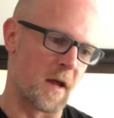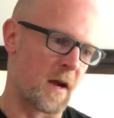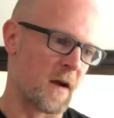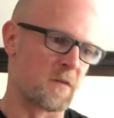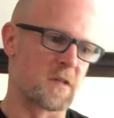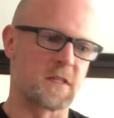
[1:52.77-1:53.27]
I
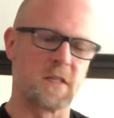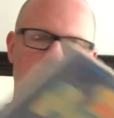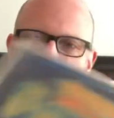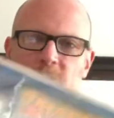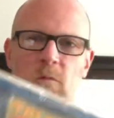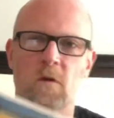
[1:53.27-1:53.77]
never see
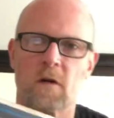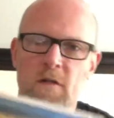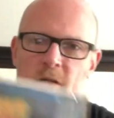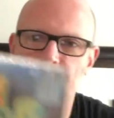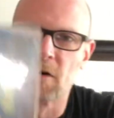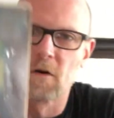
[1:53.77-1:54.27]
this one,
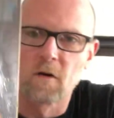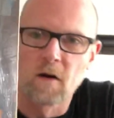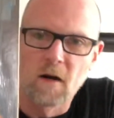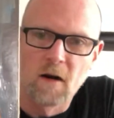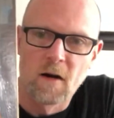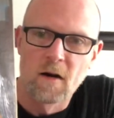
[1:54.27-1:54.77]
so
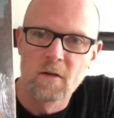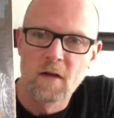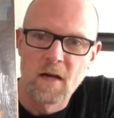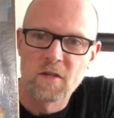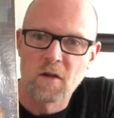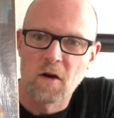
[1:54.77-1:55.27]

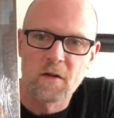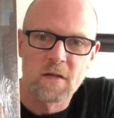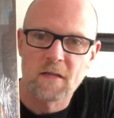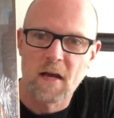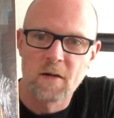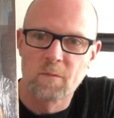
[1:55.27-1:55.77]
I saw
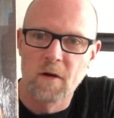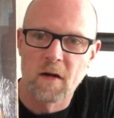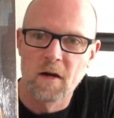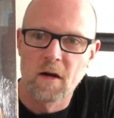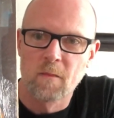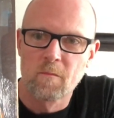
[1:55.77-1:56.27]
this, had to pick
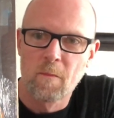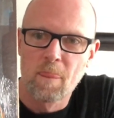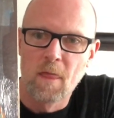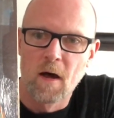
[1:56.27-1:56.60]
it up.